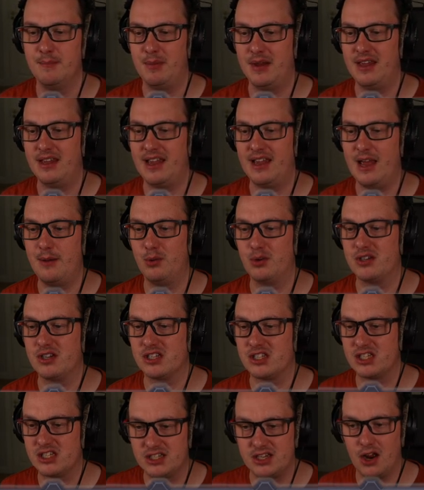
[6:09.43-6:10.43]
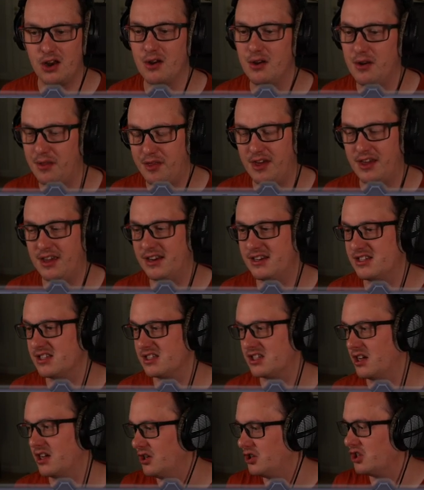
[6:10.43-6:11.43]
being able to stun things
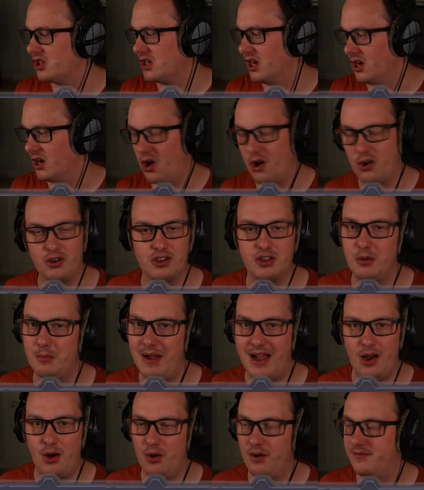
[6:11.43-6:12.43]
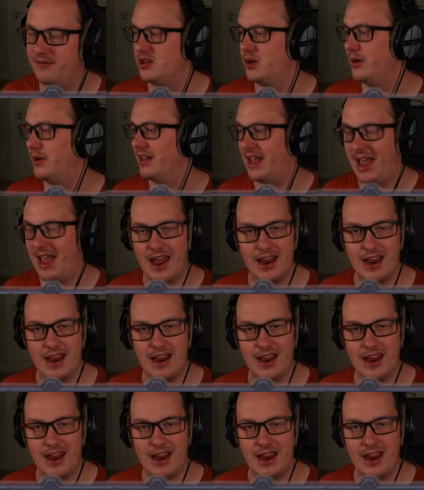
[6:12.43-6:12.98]
is going to just lock them out of doing